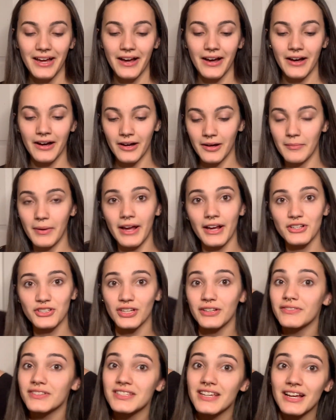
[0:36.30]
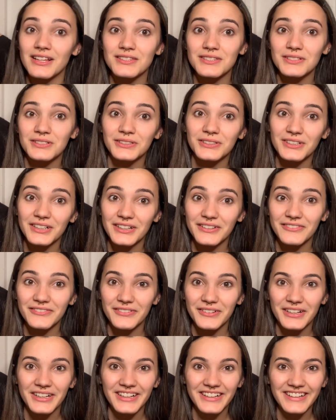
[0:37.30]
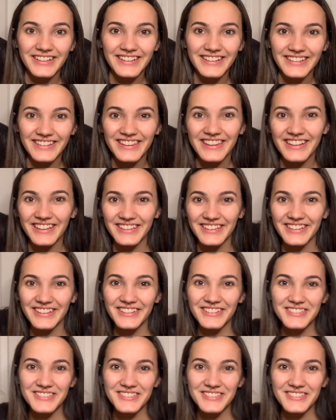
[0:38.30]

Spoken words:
I actually have a tattoo of the Leo